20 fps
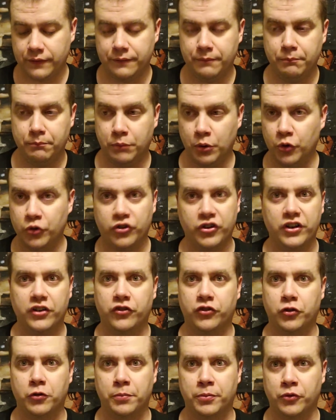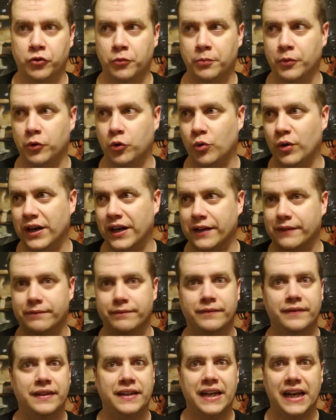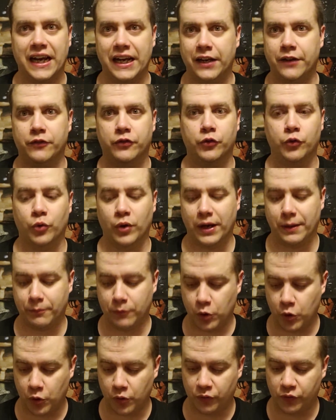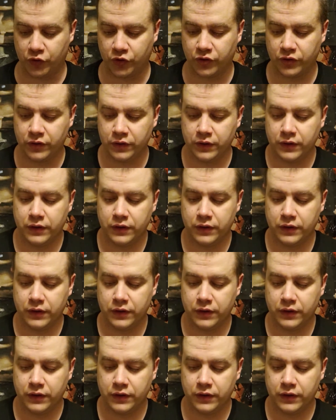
Bushi is super super quick, hitting some great moves.